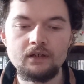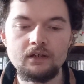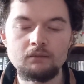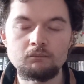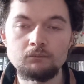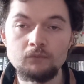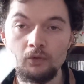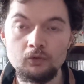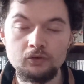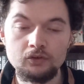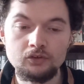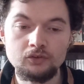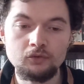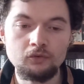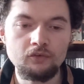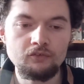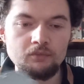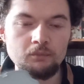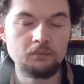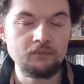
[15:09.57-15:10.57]
I'm not
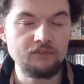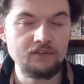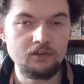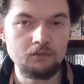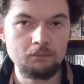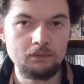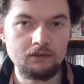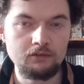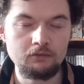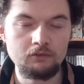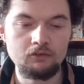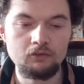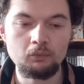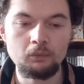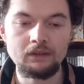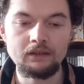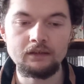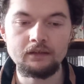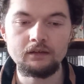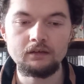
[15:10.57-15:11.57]
sure if it prevents battery
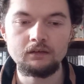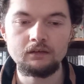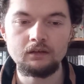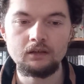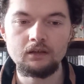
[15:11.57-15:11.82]
swelling.